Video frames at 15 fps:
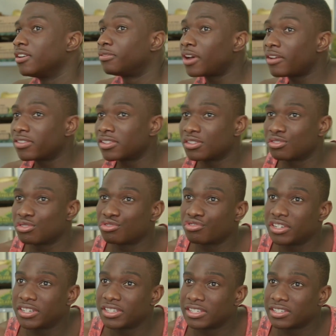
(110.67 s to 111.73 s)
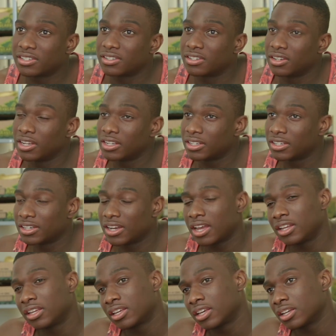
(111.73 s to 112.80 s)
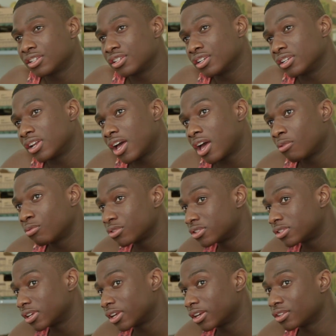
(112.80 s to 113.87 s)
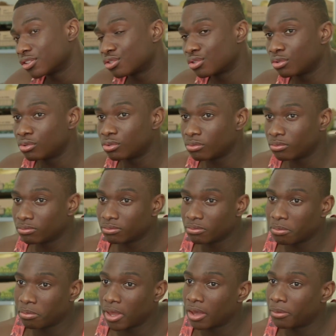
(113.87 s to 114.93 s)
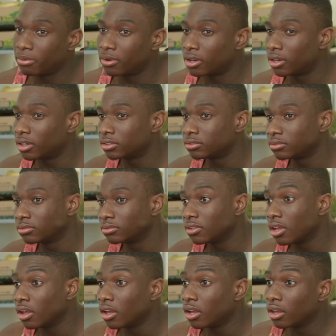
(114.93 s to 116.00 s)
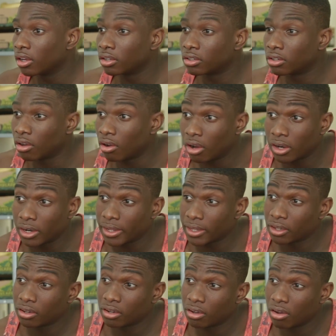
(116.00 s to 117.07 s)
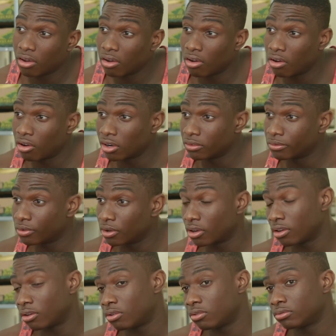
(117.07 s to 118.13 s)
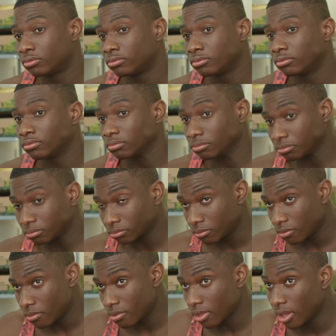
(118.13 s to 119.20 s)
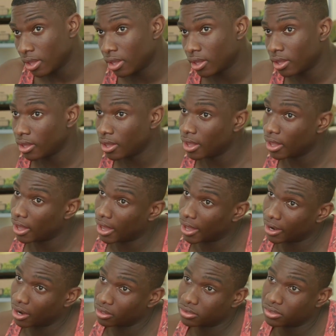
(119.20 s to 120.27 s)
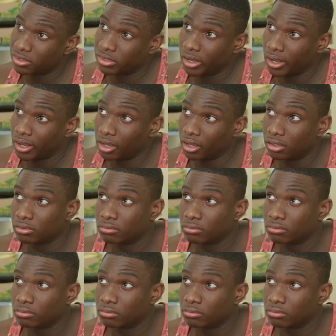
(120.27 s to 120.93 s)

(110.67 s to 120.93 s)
5 essential ingredients needed in any kitchen, I would say salt, pepper, garlic, olive oil, and I would say